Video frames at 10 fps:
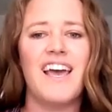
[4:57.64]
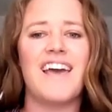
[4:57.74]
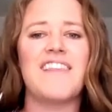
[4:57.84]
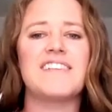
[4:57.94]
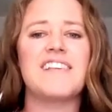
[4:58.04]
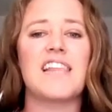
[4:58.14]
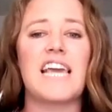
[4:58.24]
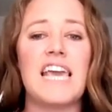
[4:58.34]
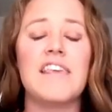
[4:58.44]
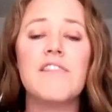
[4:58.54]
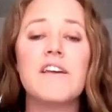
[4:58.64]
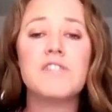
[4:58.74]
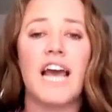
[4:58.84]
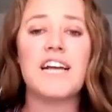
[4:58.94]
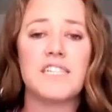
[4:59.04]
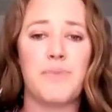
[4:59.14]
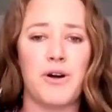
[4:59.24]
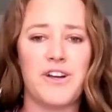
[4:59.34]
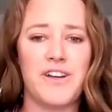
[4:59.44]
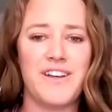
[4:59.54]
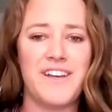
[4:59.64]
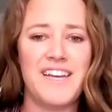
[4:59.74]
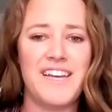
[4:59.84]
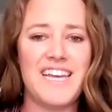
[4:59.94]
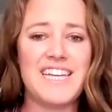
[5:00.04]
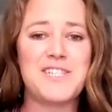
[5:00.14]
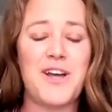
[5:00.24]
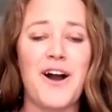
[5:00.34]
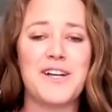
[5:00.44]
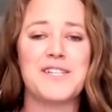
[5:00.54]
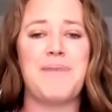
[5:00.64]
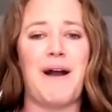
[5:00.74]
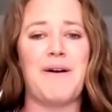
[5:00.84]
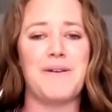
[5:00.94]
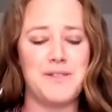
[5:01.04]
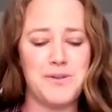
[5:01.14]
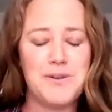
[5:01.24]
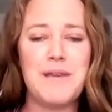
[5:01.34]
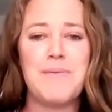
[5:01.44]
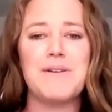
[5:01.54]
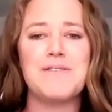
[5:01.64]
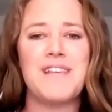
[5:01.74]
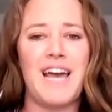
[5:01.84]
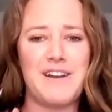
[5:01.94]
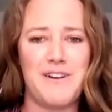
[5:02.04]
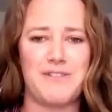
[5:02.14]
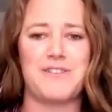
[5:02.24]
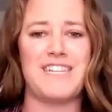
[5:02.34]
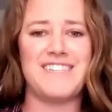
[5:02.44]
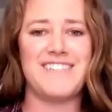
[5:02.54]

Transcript: And they said like in their textbook, it talked about zookeepers and nurses.